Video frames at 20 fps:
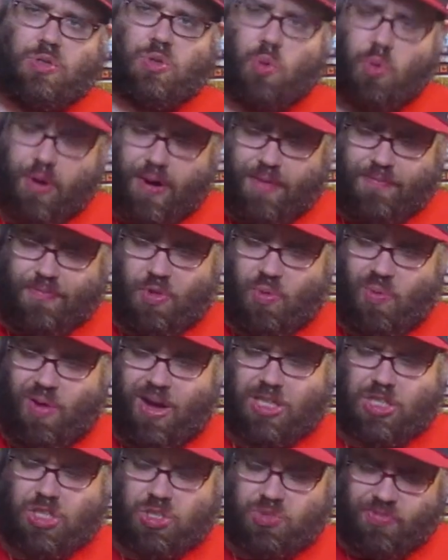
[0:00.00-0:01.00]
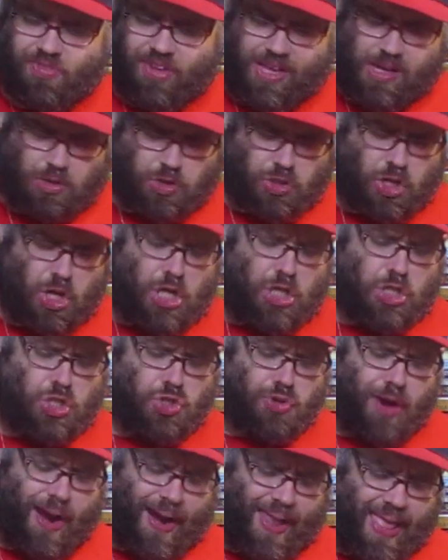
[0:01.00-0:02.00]
or if you watch Heels,
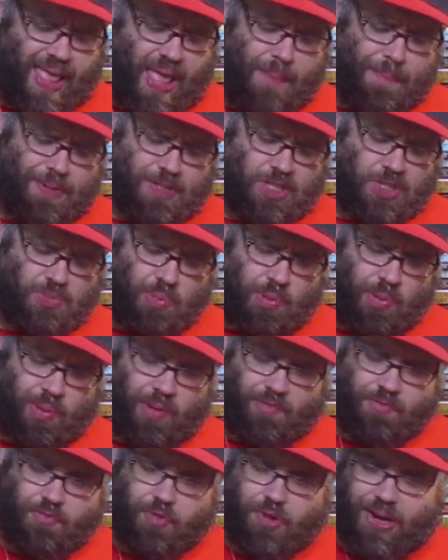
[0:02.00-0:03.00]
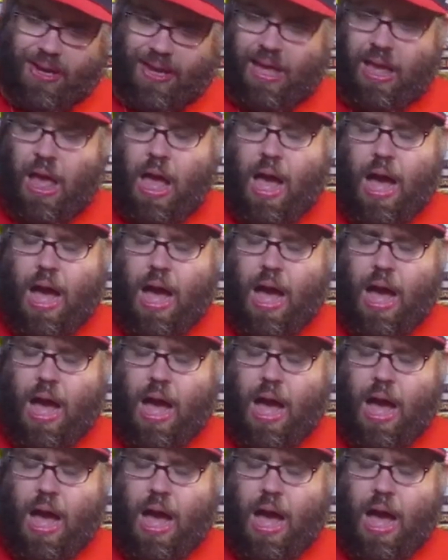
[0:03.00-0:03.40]
try to keep it spoiler free.